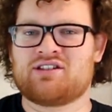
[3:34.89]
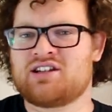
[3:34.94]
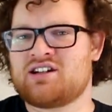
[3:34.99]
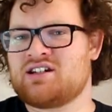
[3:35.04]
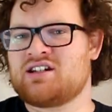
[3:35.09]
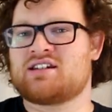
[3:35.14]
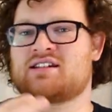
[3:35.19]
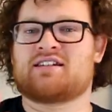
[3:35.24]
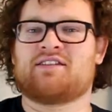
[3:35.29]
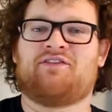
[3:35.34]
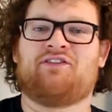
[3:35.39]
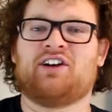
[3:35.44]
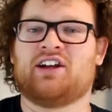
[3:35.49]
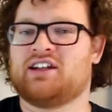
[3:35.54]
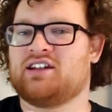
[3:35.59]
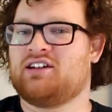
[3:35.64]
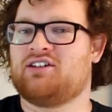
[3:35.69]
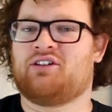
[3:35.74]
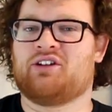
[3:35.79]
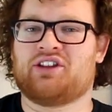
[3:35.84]
They're just a
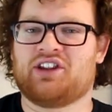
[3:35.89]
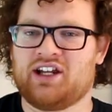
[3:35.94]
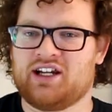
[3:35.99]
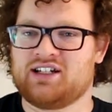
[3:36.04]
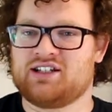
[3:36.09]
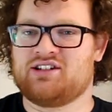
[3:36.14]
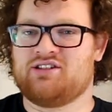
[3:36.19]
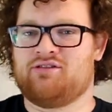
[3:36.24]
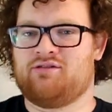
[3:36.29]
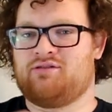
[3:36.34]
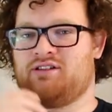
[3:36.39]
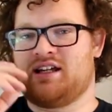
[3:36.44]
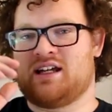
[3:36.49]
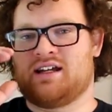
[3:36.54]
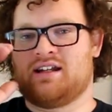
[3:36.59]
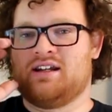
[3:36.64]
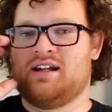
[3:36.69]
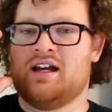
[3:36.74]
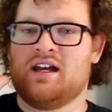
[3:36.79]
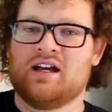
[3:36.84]
fun little thing to
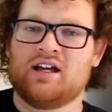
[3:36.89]
get